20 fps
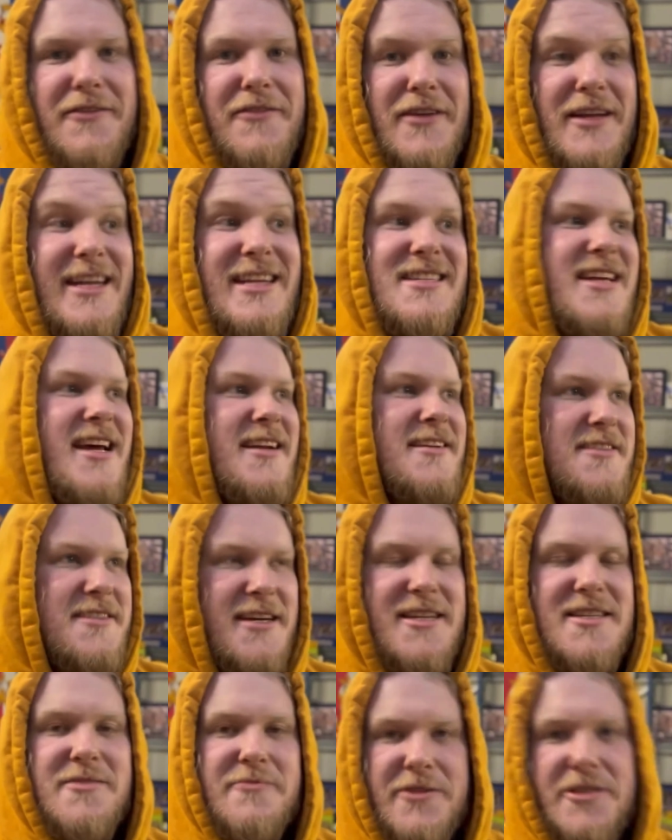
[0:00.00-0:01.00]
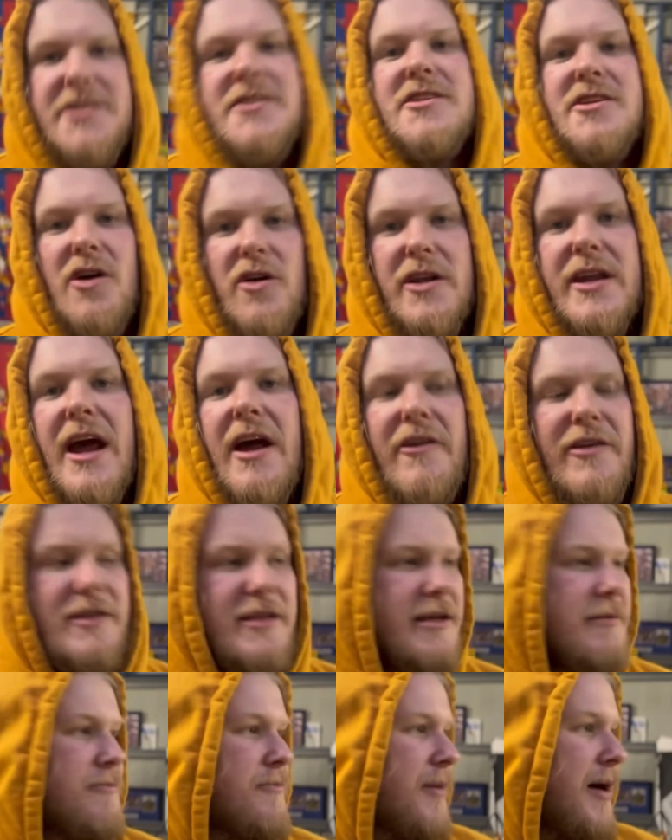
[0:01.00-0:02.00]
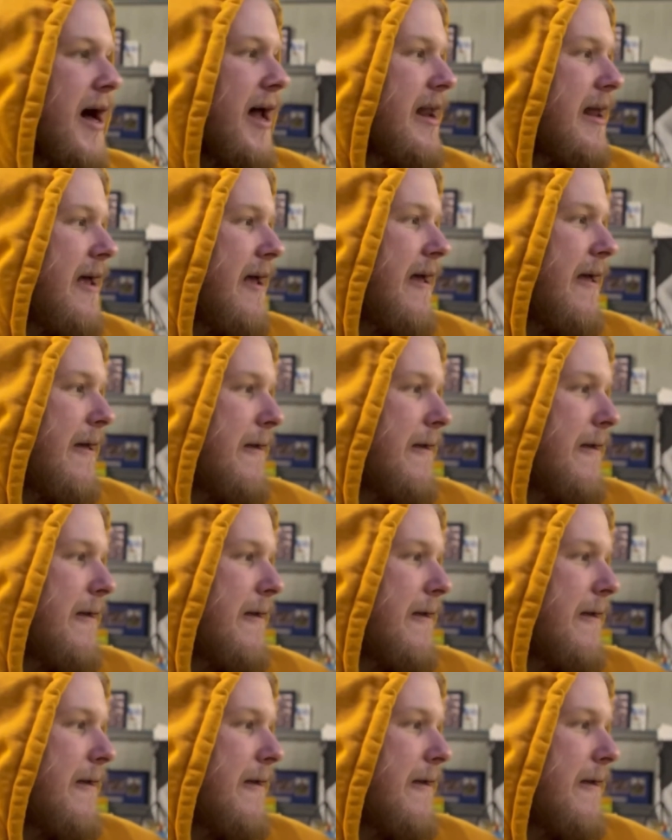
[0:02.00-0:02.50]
if it is out of season, which it's not currently, but